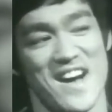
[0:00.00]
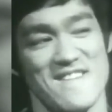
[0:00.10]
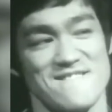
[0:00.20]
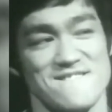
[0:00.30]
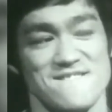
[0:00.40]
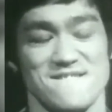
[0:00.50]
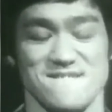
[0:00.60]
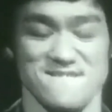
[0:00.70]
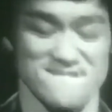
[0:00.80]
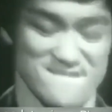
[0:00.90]
the
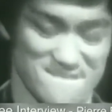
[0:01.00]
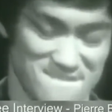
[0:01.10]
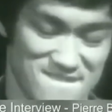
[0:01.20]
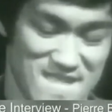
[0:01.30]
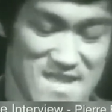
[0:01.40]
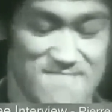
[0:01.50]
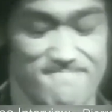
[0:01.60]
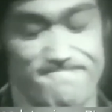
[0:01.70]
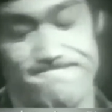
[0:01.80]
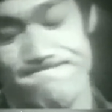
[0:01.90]
power
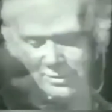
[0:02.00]
behind it.